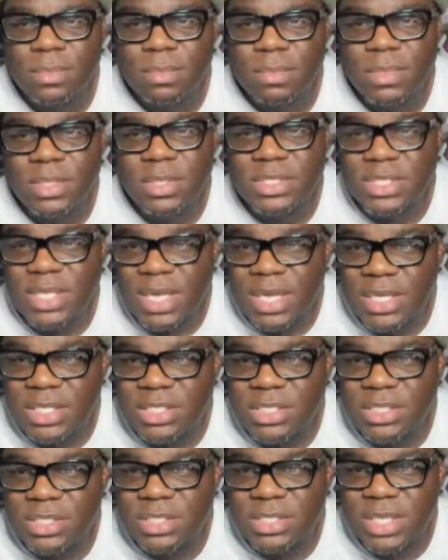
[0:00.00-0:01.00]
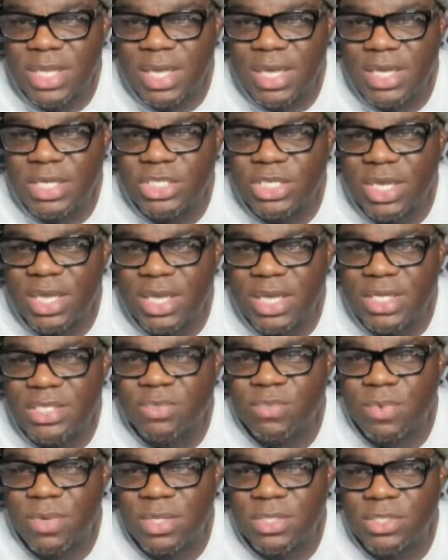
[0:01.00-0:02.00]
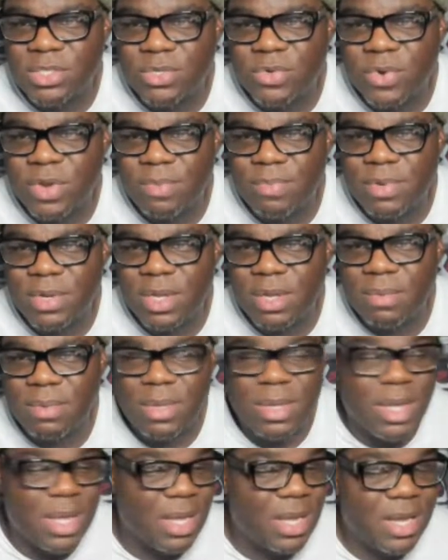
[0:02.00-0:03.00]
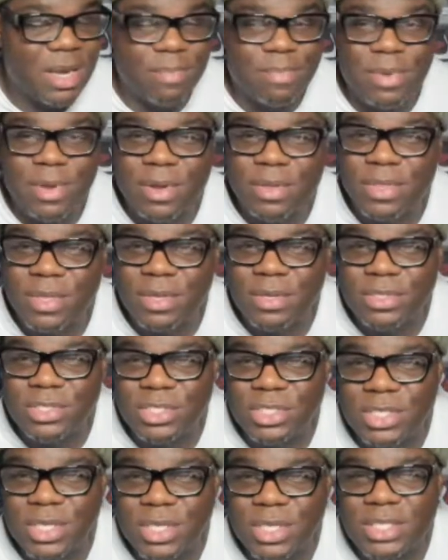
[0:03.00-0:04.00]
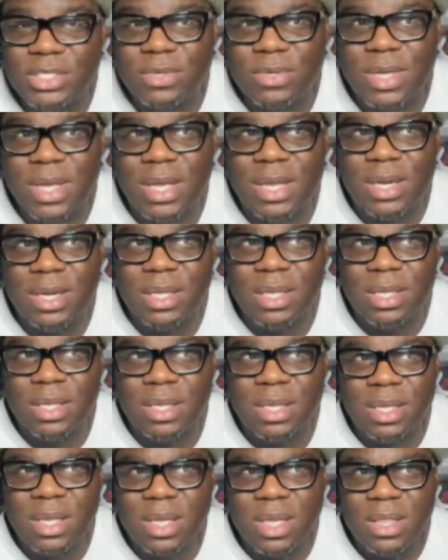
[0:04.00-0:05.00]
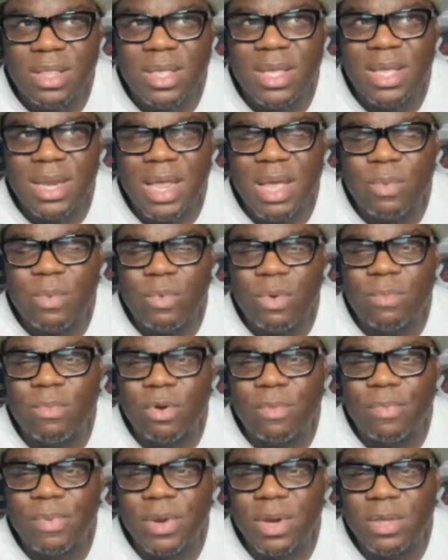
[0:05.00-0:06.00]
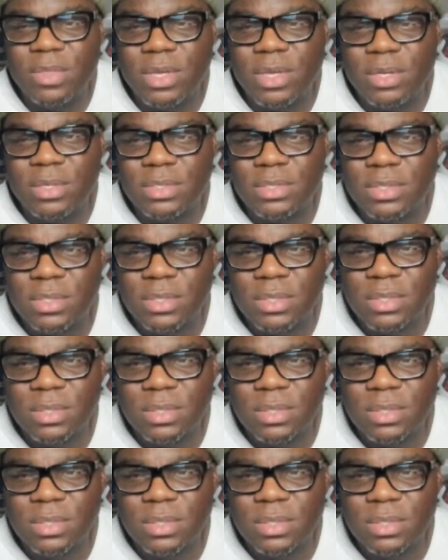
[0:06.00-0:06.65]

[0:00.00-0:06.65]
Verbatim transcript: The stage stage haze ones are creeping up. I got a pair of those. Shit, I still got. I think I got like one more pair of those.